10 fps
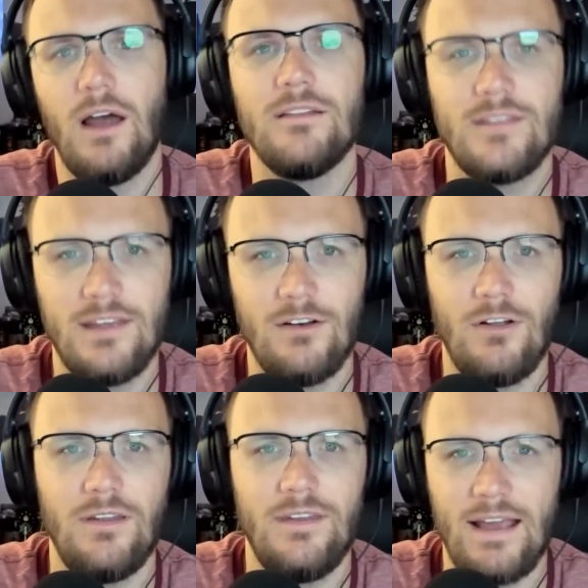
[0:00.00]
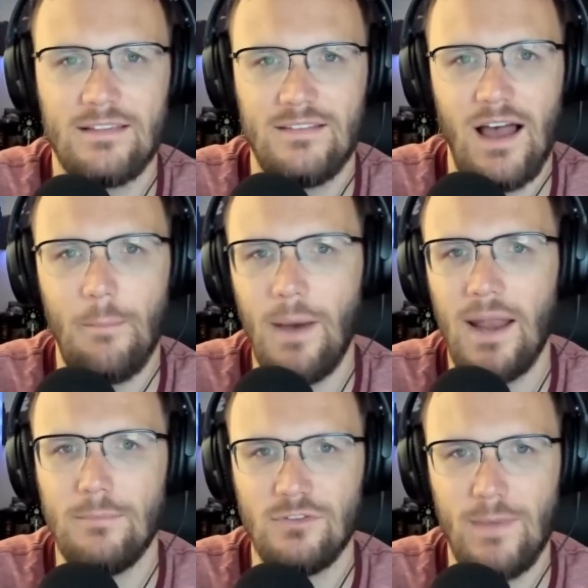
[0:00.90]
Until next time, my
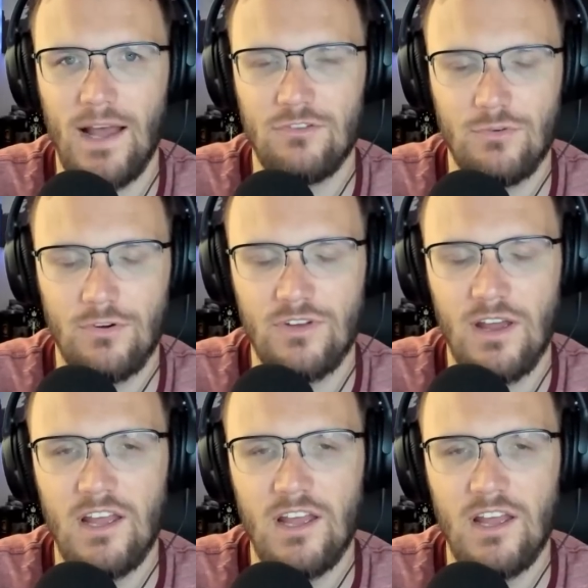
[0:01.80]
name is Matt George.